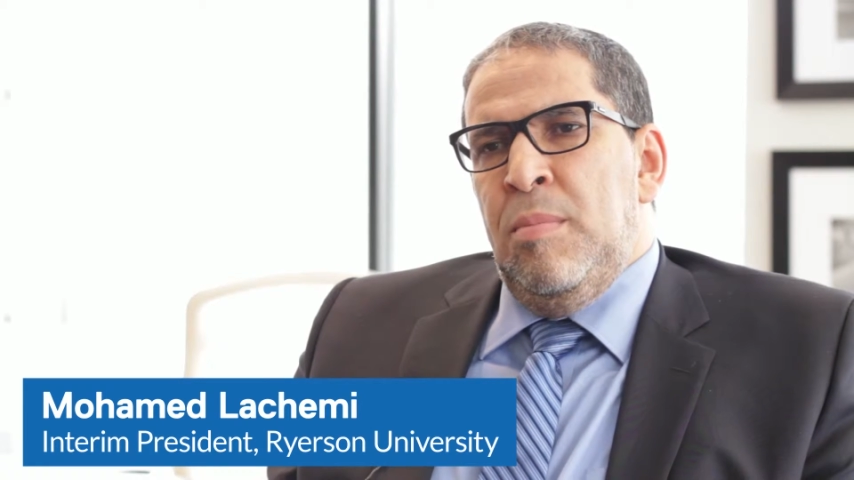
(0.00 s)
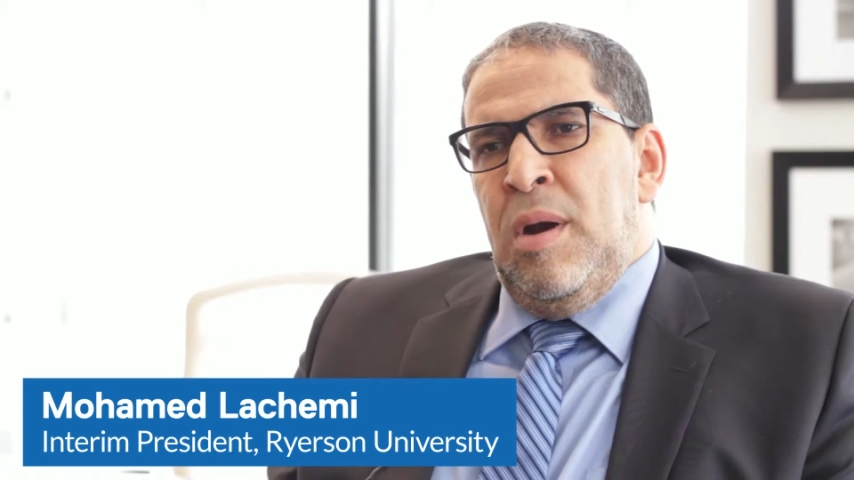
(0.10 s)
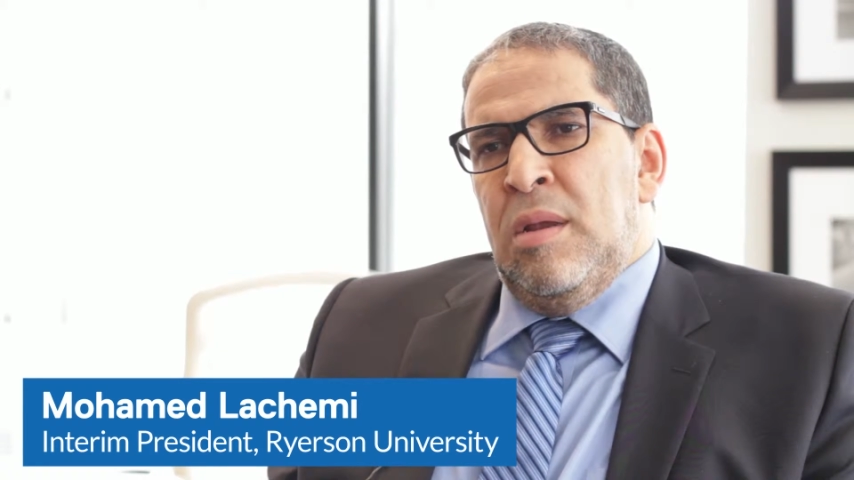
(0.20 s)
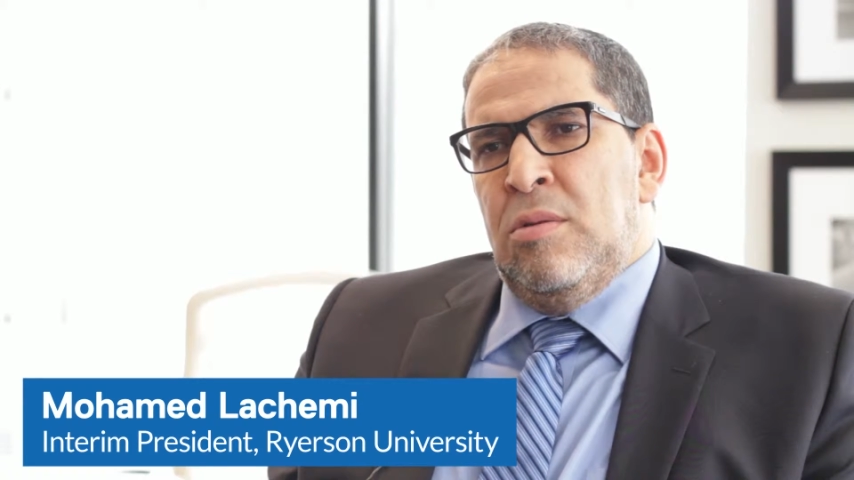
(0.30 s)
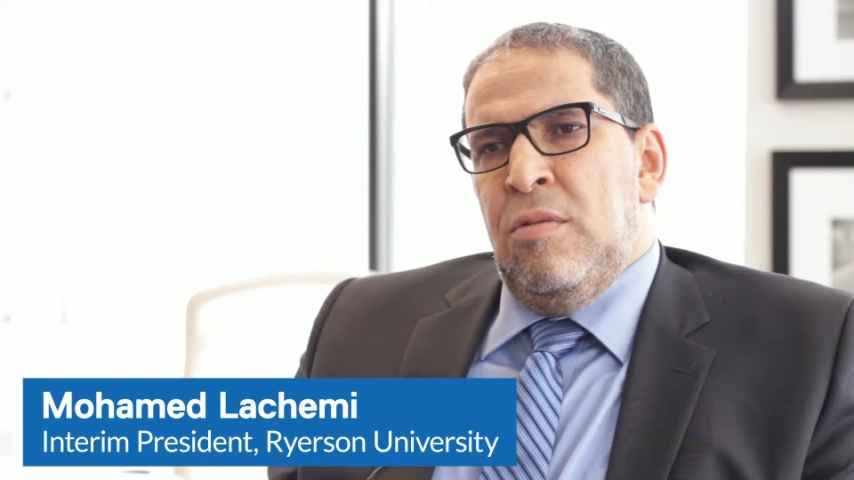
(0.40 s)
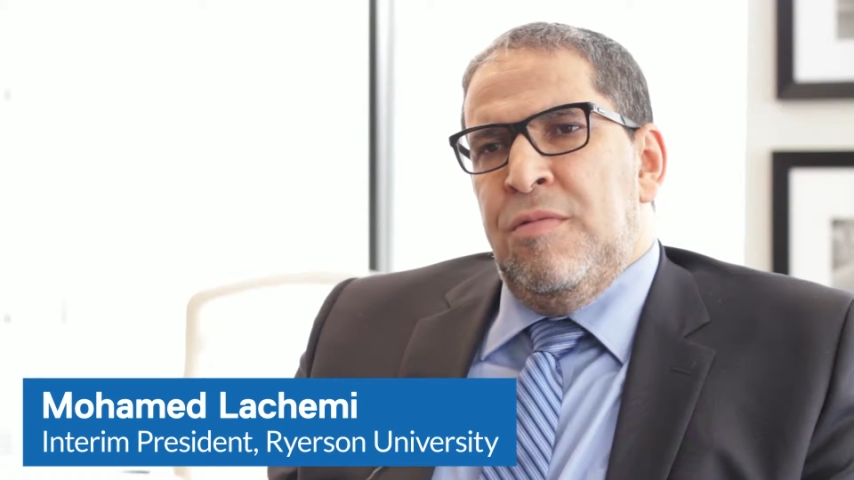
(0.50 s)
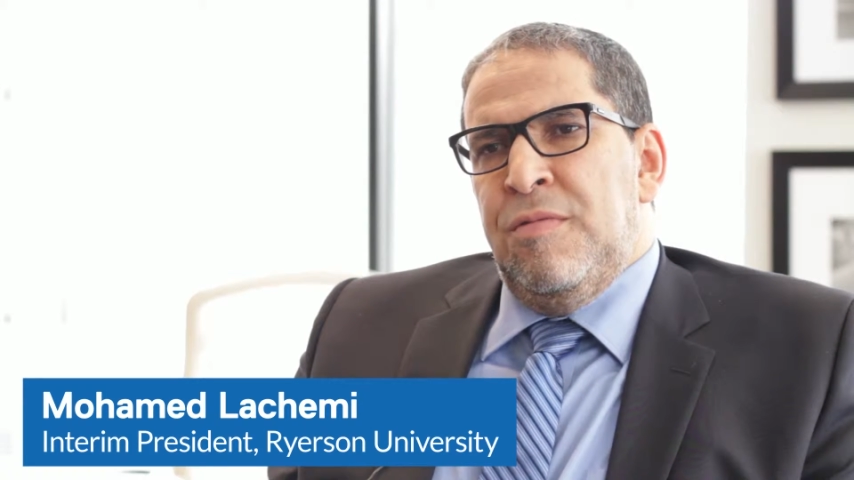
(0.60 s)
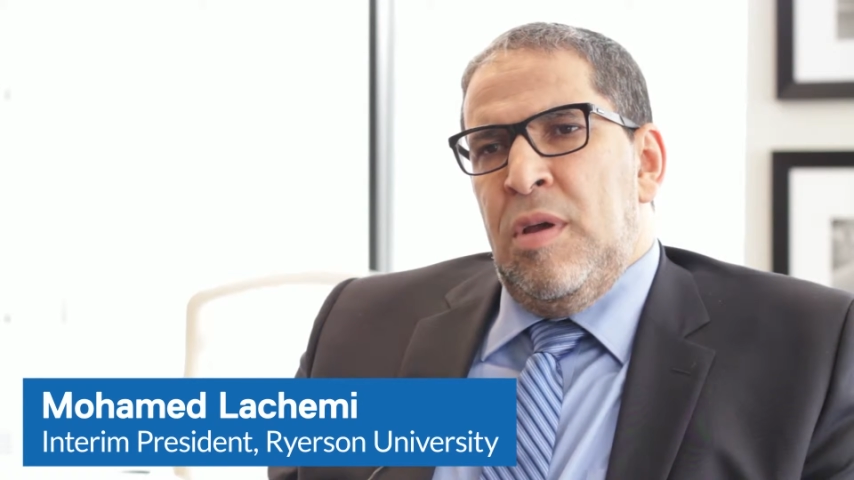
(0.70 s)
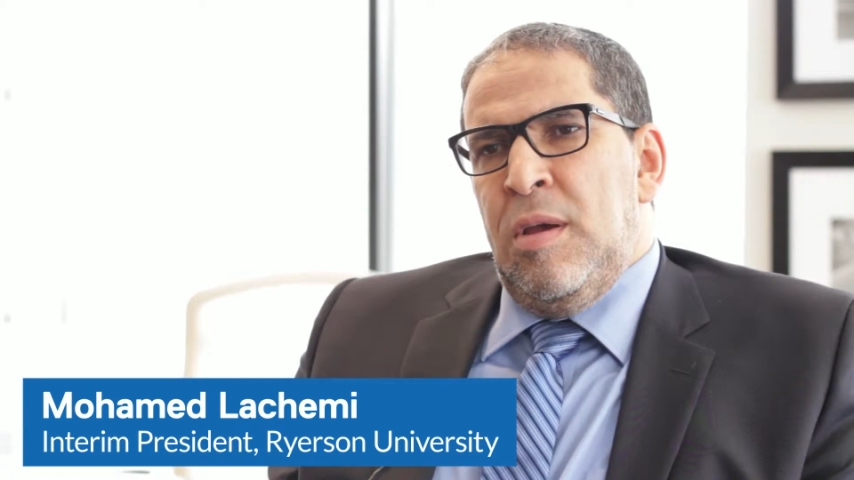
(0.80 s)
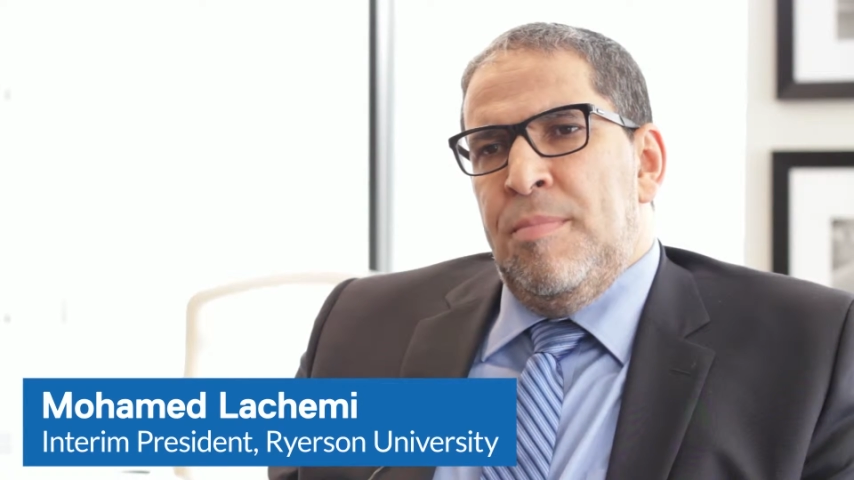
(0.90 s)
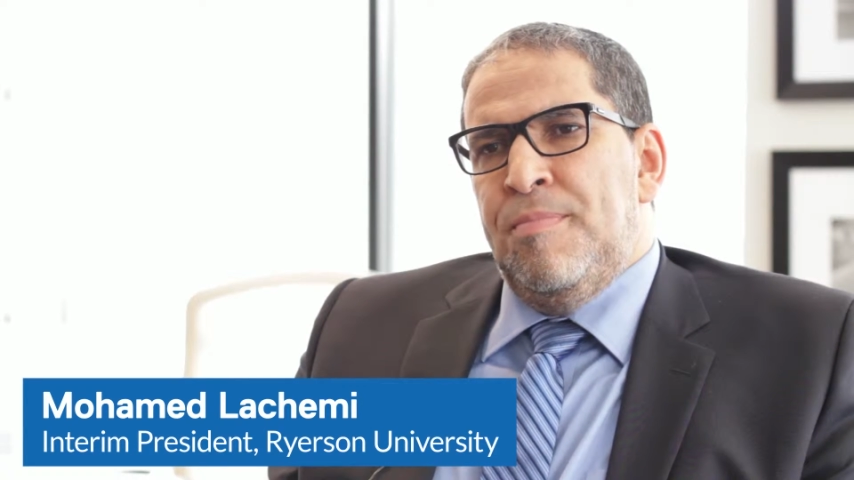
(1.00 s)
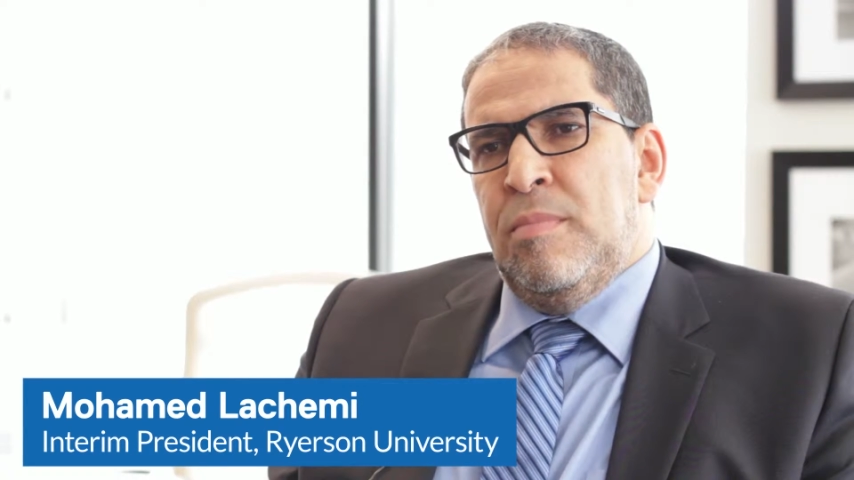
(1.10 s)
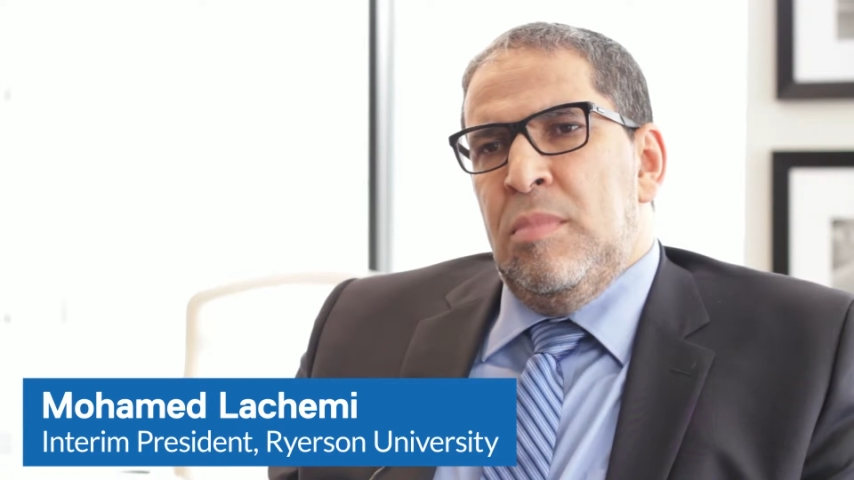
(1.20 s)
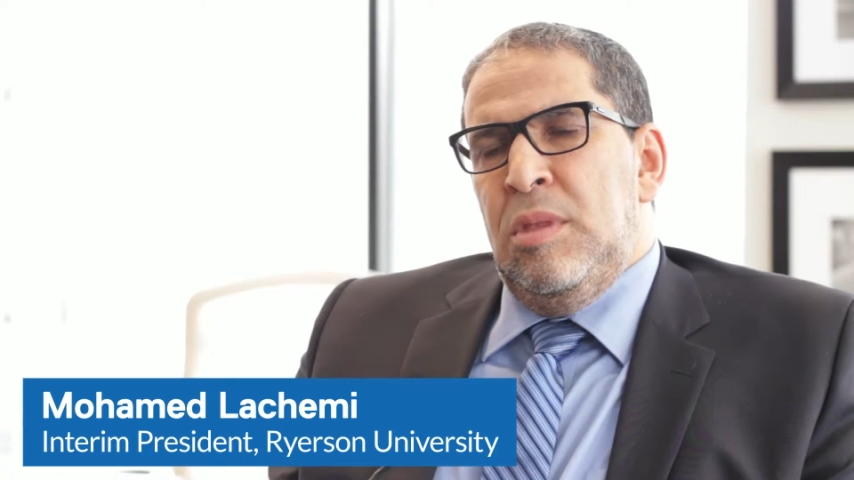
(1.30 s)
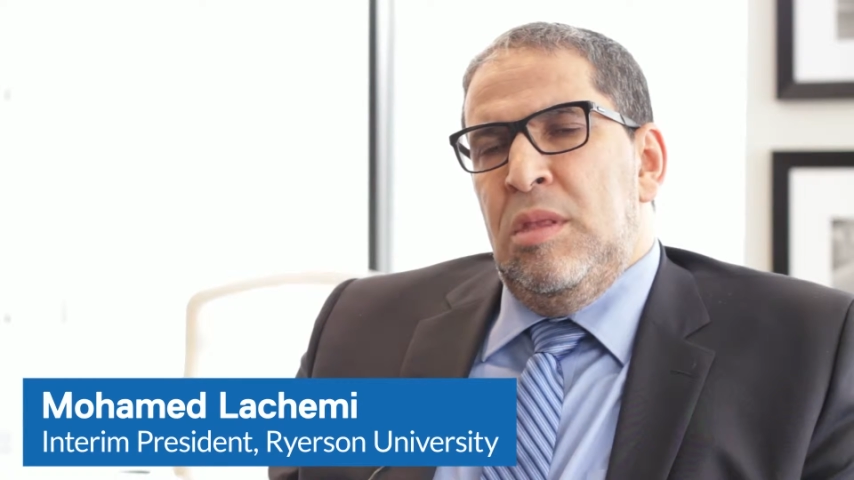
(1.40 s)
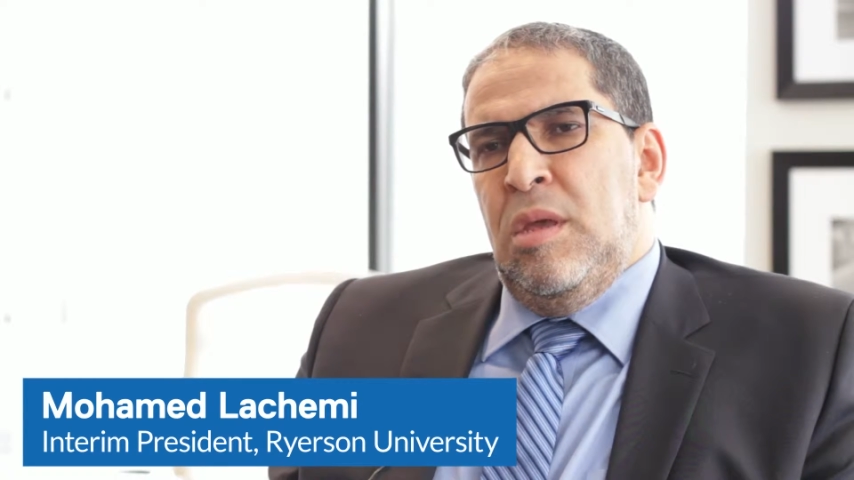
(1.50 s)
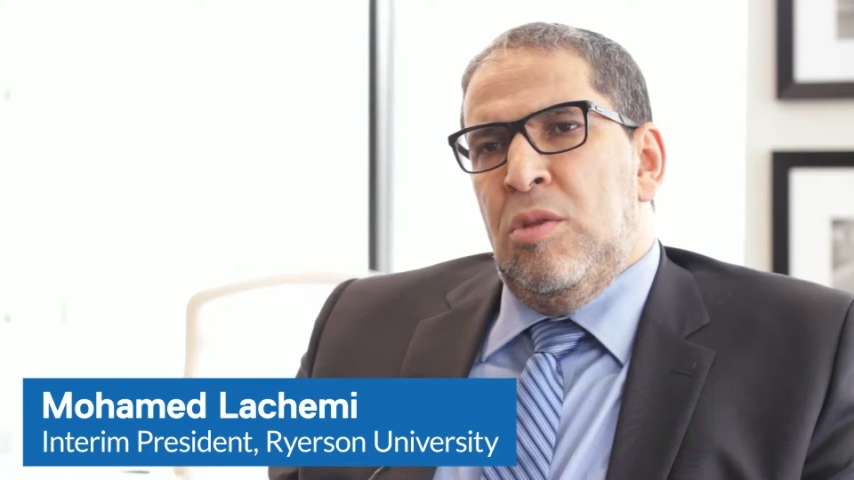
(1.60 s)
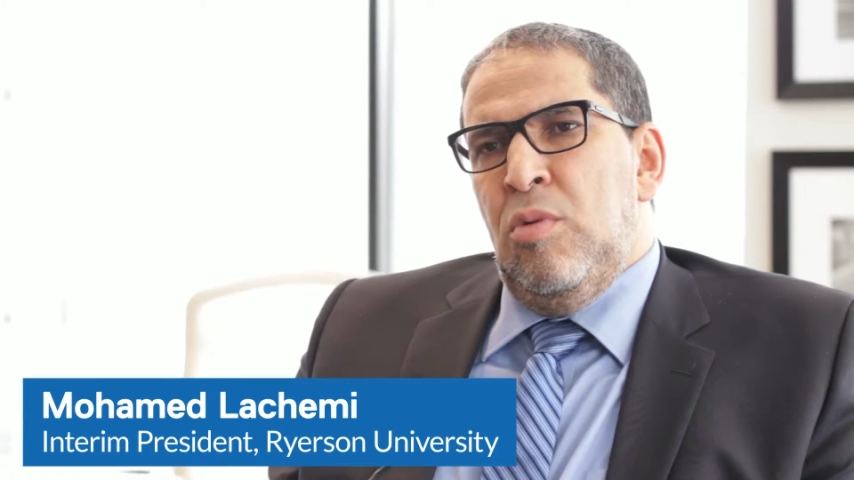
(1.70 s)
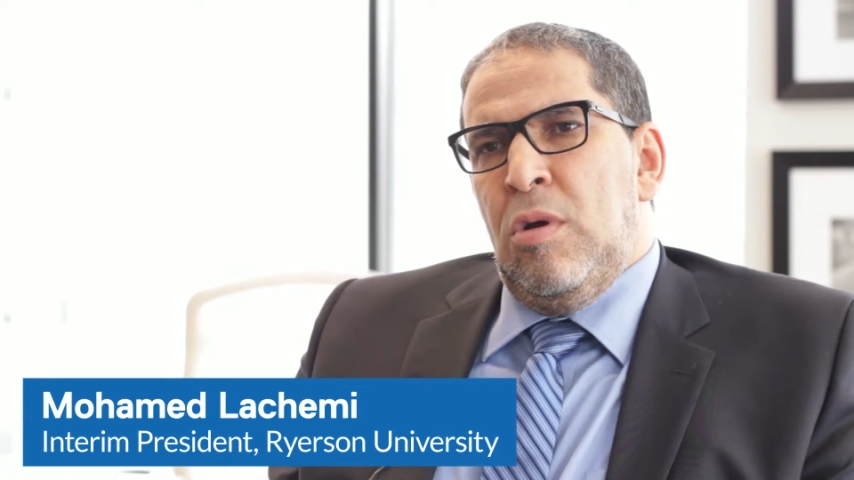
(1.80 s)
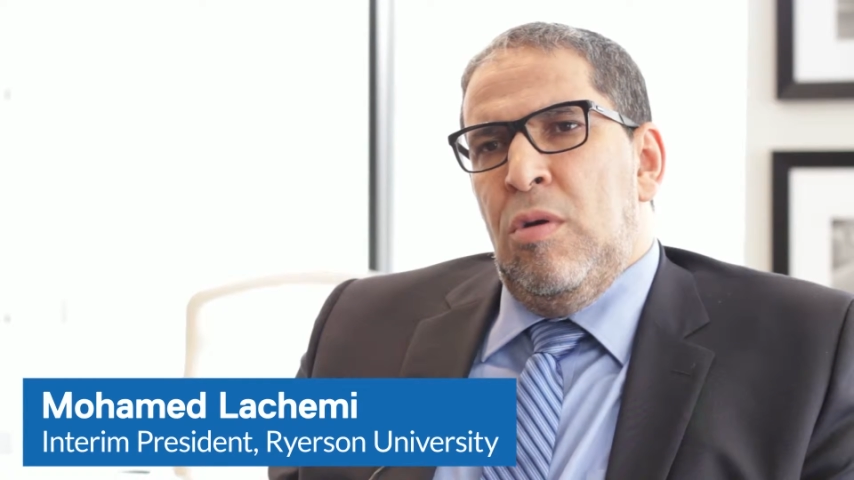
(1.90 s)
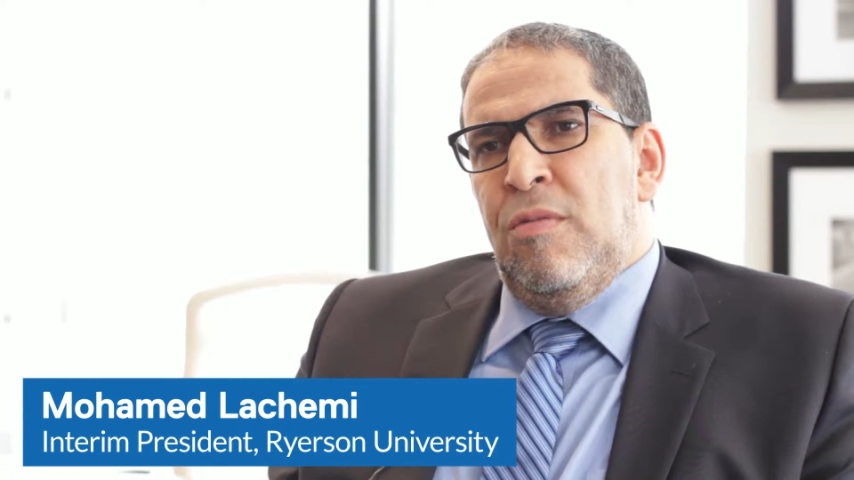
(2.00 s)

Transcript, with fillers: part of a um, network